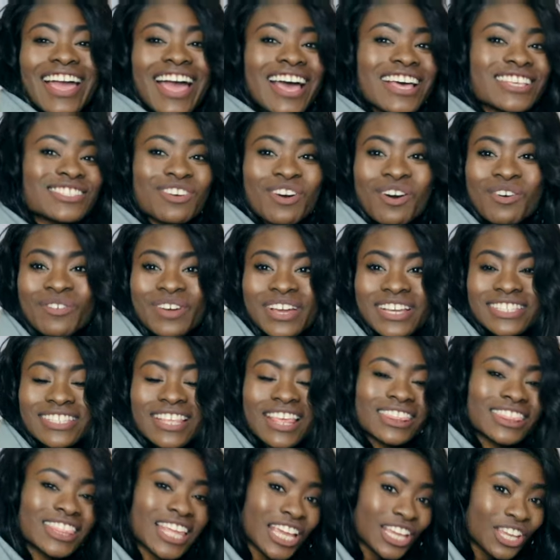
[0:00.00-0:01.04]
As always,
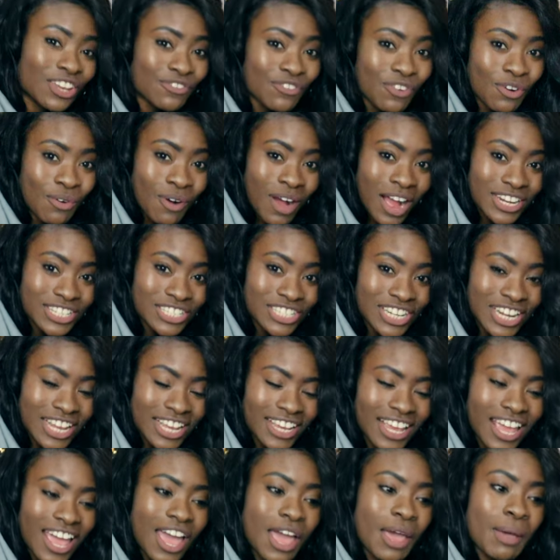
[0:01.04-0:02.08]
thank you for
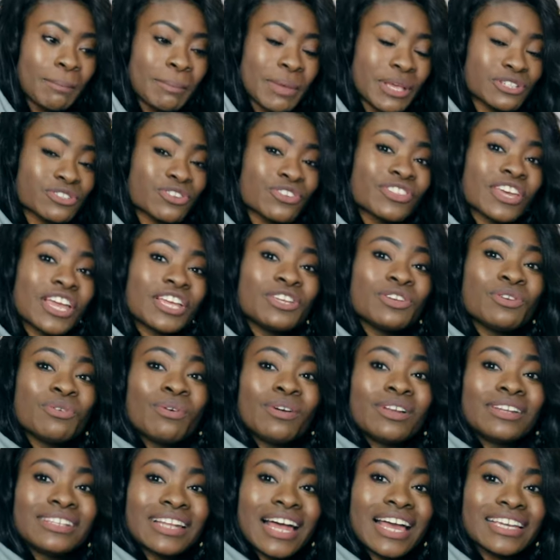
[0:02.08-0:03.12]
watching. Make sure that
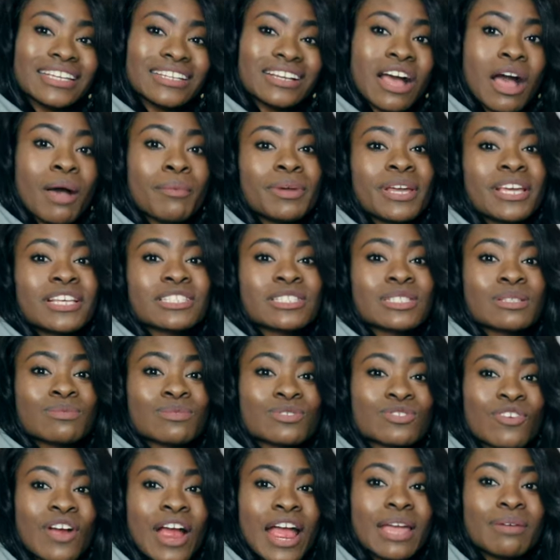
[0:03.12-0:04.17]
you like, comment, and
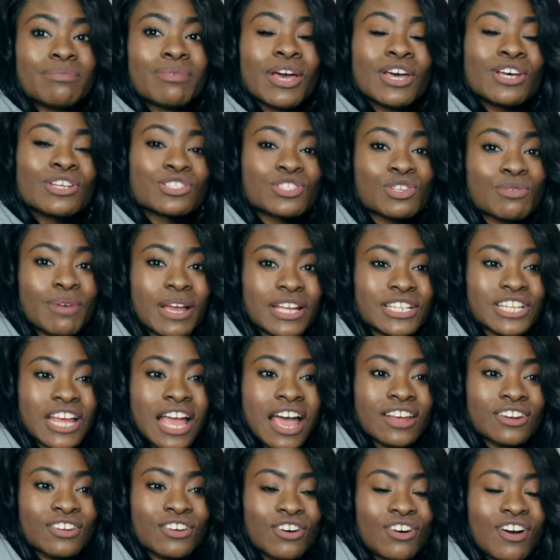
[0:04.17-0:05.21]
subscribe to my
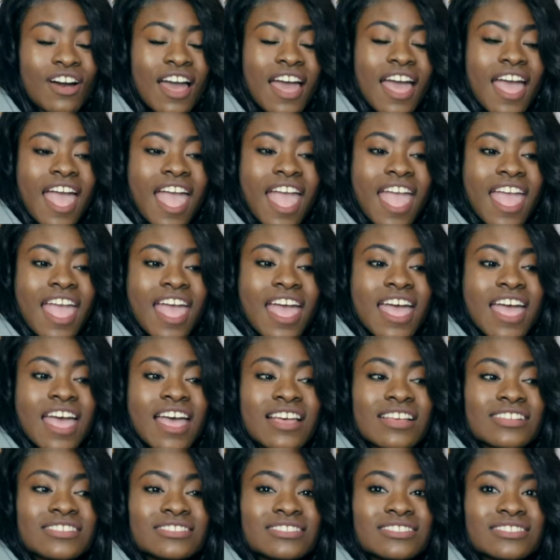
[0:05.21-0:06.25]
channel,
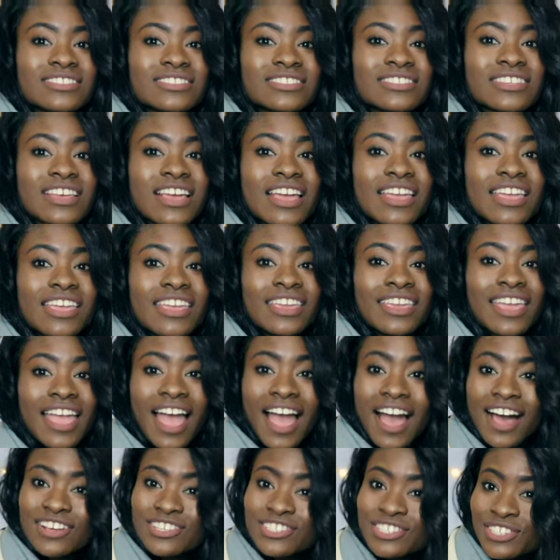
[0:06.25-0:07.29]
and
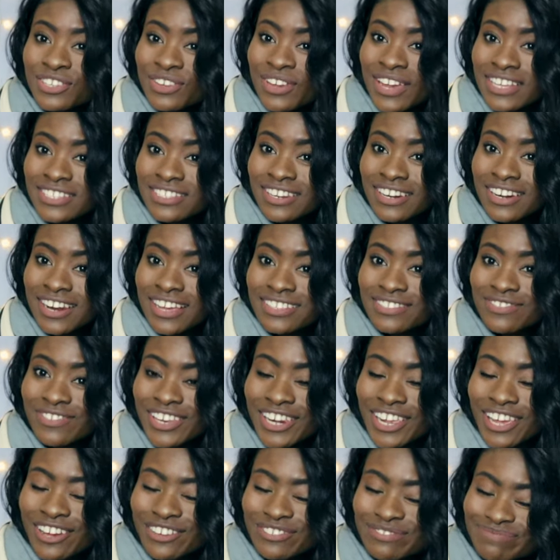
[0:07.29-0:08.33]
yeah, I'll see you guys in the next
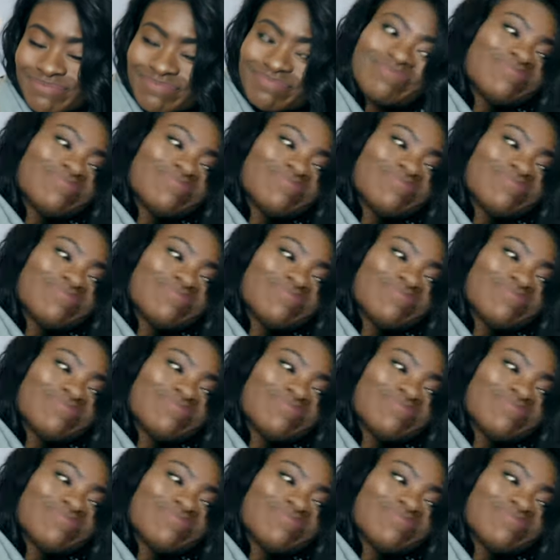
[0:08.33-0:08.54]
video.